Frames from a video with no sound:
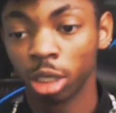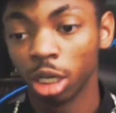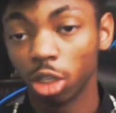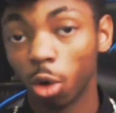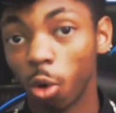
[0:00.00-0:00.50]

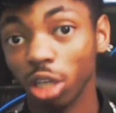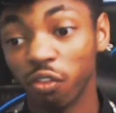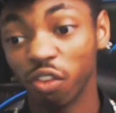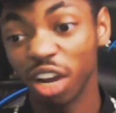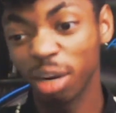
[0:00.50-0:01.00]
The
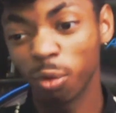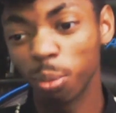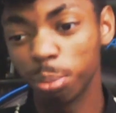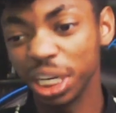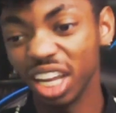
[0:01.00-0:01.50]
qualifying will
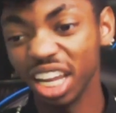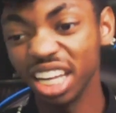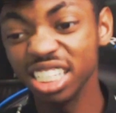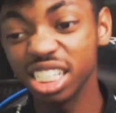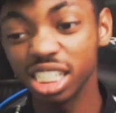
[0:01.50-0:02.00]
be
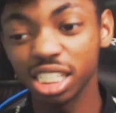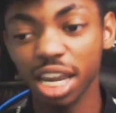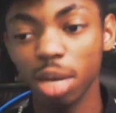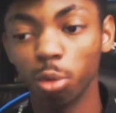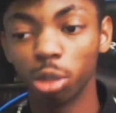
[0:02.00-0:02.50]

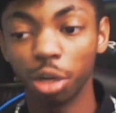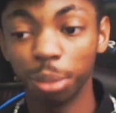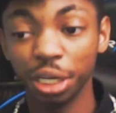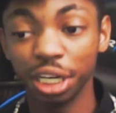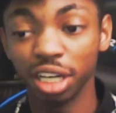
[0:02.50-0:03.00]
insane, with there
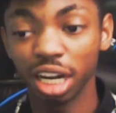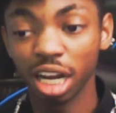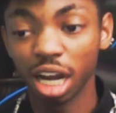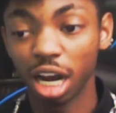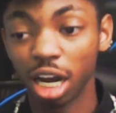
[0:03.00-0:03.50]
being
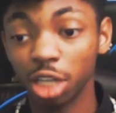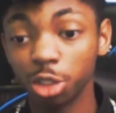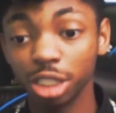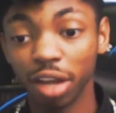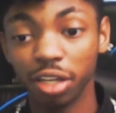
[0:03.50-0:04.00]

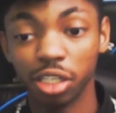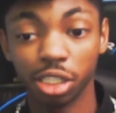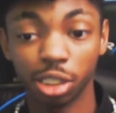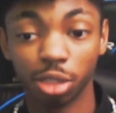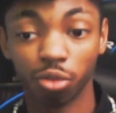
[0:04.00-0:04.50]

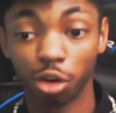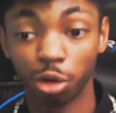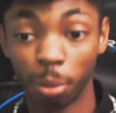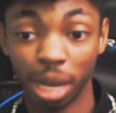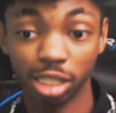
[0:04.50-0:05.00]
186 confirmed
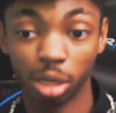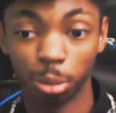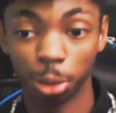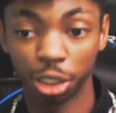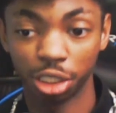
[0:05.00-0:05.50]
max out
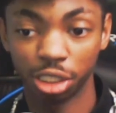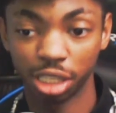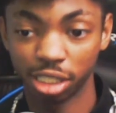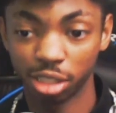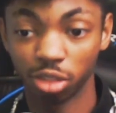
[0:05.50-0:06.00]
players
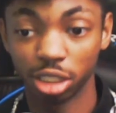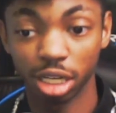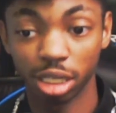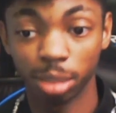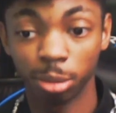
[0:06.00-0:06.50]
as of the
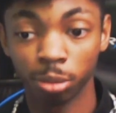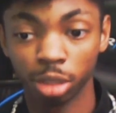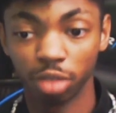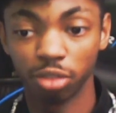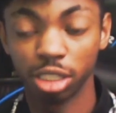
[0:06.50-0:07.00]
time
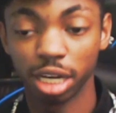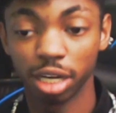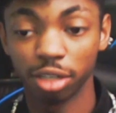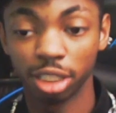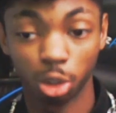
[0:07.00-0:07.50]
of this
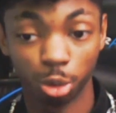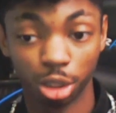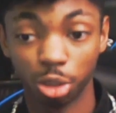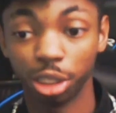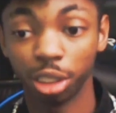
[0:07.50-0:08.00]
now in
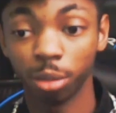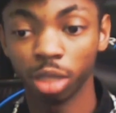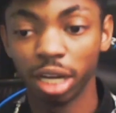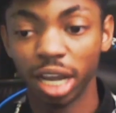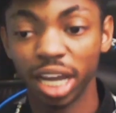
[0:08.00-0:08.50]
2020,
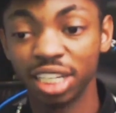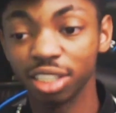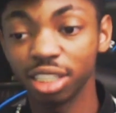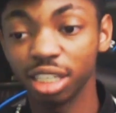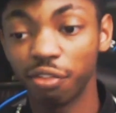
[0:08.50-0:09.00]
and
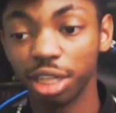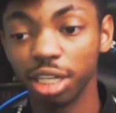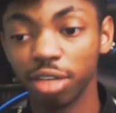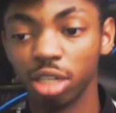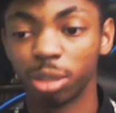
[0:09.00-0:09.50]
nearly
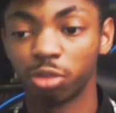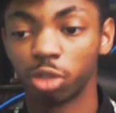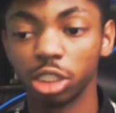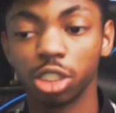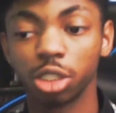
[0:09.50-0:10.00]
50 of them have
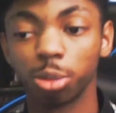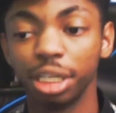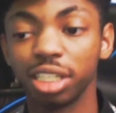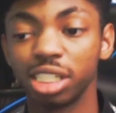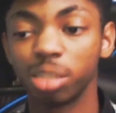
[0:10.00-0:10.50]
registered. We
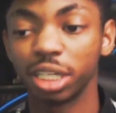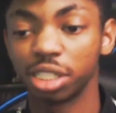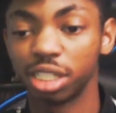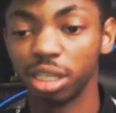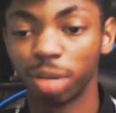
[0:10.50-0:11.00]
can expect to
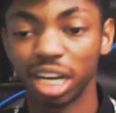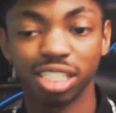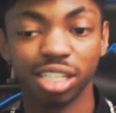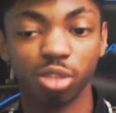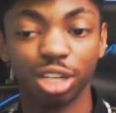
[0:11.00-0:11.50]
see max
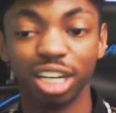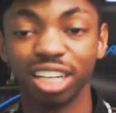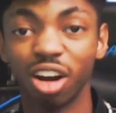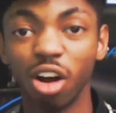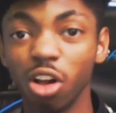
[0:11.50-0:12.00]
outs flying
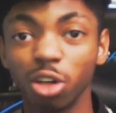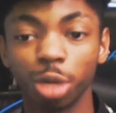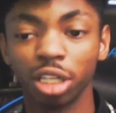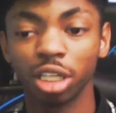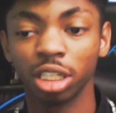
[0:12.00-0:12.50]
all
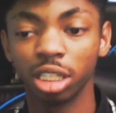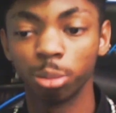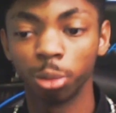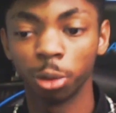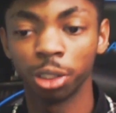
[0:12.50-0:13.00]
around the
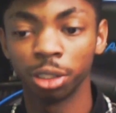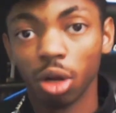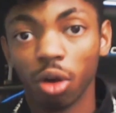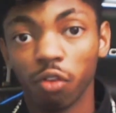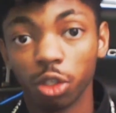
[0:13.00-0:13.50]
leaderboard,
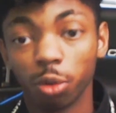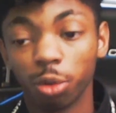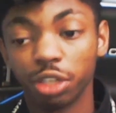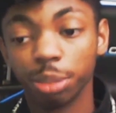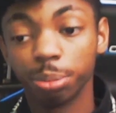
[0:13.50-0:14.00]

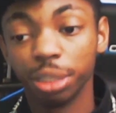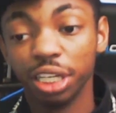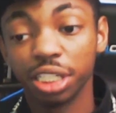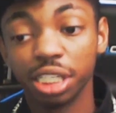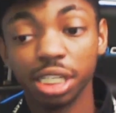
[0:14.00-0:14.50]
with there
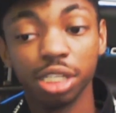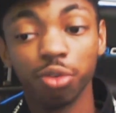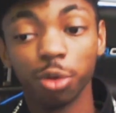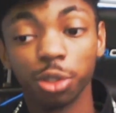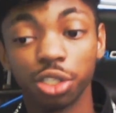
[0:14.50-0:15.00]
being
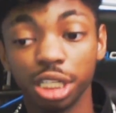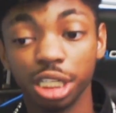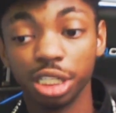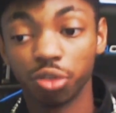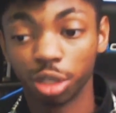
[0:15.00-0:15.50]
64
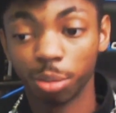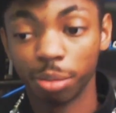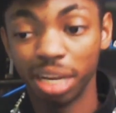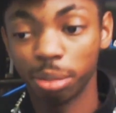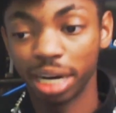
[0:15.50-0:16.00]
seeds for the
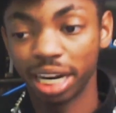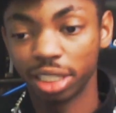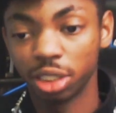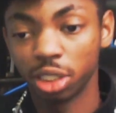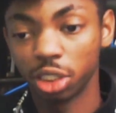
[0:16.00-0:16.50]
main bracket and
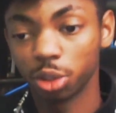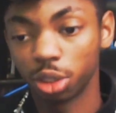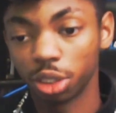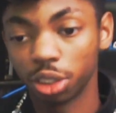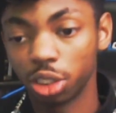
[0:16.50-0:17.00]
an additional
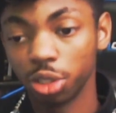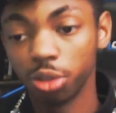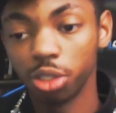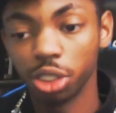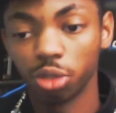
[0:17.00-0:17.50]
32
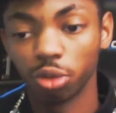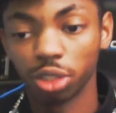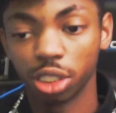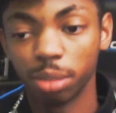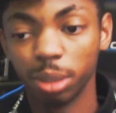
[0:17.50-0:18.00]
seeds for the
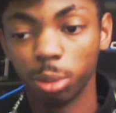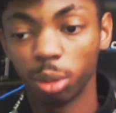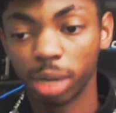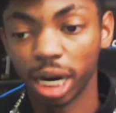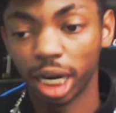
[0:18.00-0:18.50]
semi-pro
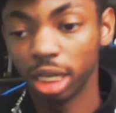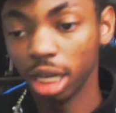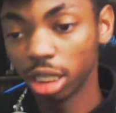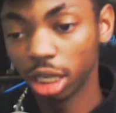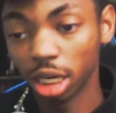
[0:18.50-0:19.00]
bracket.
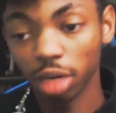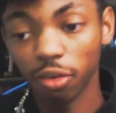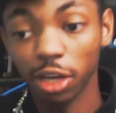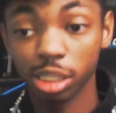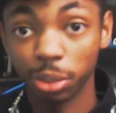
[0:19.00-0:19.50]
The cutoff
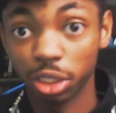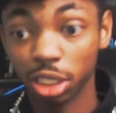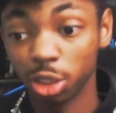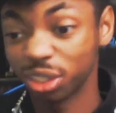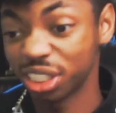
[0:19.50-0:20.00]
has the
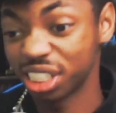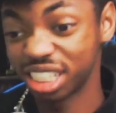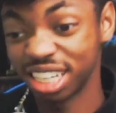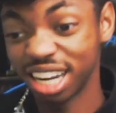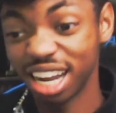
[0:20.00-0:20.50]
potential to
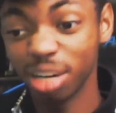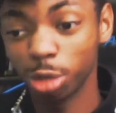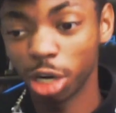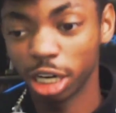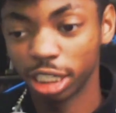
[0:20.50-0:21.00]

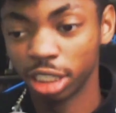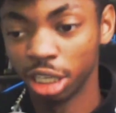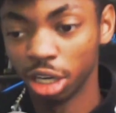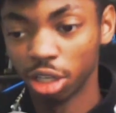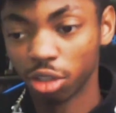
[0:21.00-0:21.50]
skyrocket
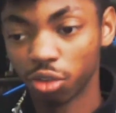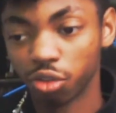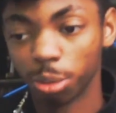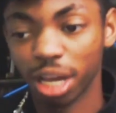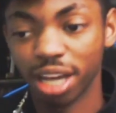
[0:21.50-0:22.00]

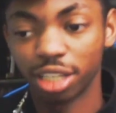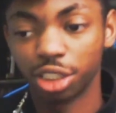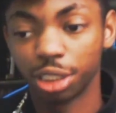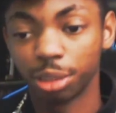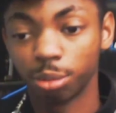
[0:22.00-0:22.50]
from last
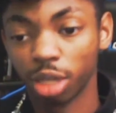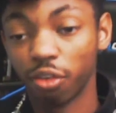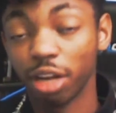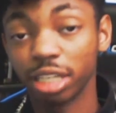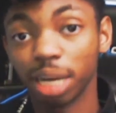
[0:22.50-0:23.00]
year. In
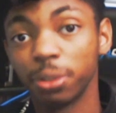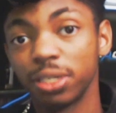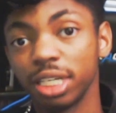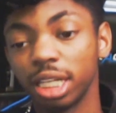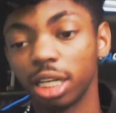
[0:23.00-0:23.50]
fact, I
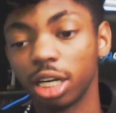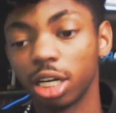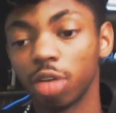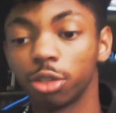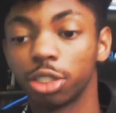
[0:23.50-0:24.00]
predict that the
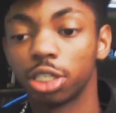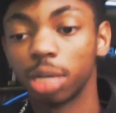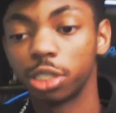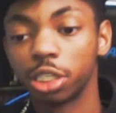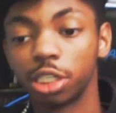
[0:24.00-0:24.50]
cutoff for the
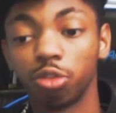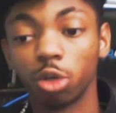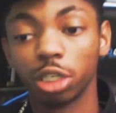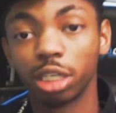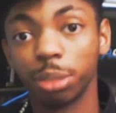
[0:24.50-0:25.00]
top
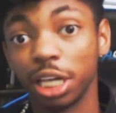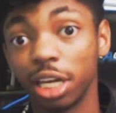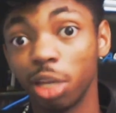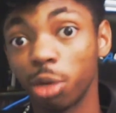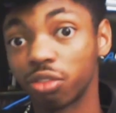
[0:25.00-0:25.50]
64 can be
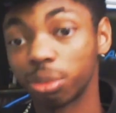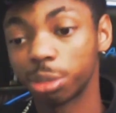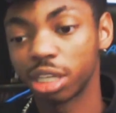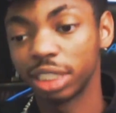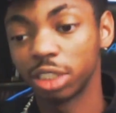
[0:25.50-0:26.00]
anywhere from
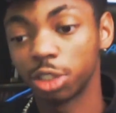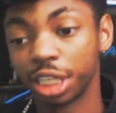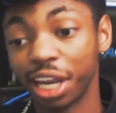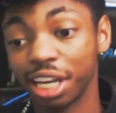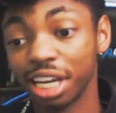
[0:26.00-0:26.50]

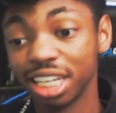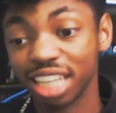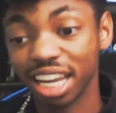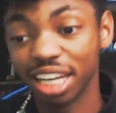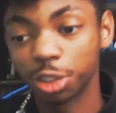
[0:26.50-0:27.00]
700k to
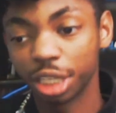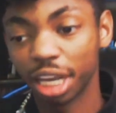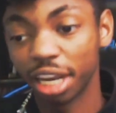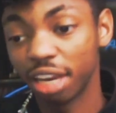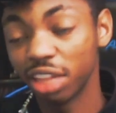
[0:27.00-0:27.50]

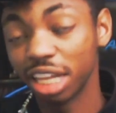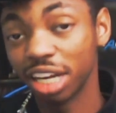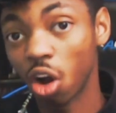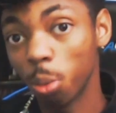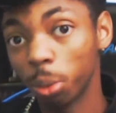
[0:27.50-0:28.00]
800k, given that
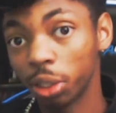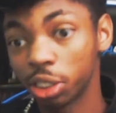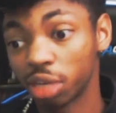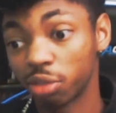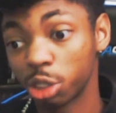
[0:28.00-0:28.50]
all
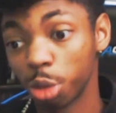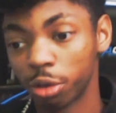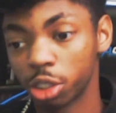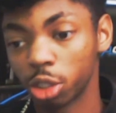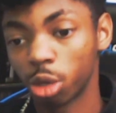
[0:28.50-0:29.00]
players have 2
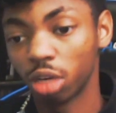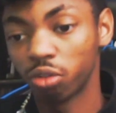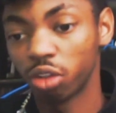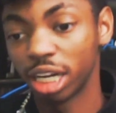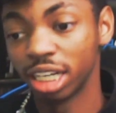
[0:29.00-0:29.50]
hours to
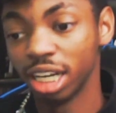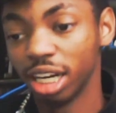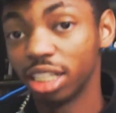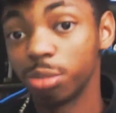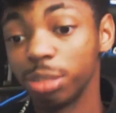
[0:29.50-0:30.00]
qualify.
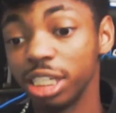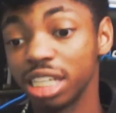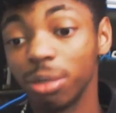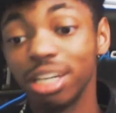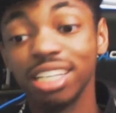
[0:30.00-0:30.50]
This means
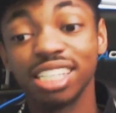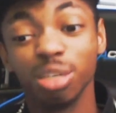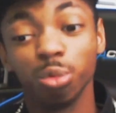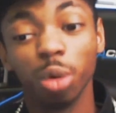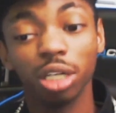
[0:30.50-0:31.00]
that we can see
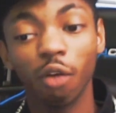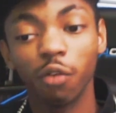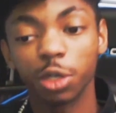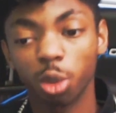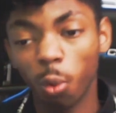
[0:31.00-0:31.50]
well
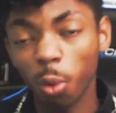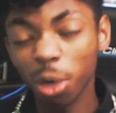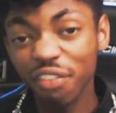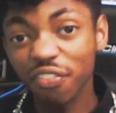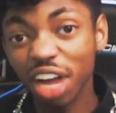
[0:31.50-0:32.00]
over
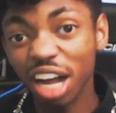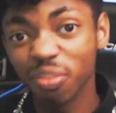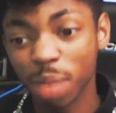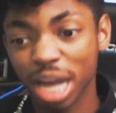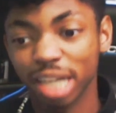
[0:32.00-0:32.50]
25
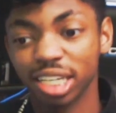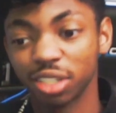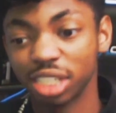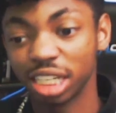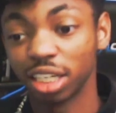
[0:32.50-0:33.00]
max
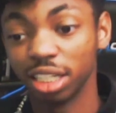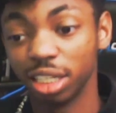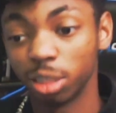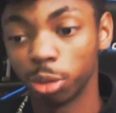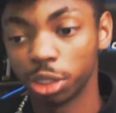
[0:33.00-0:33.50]
outs in the
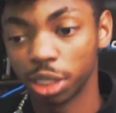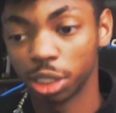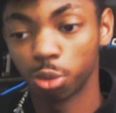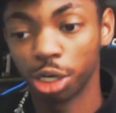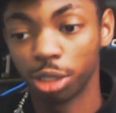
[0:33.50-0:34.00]
leaderboards
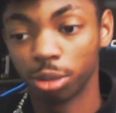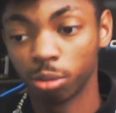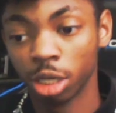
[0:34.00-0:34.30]
as well.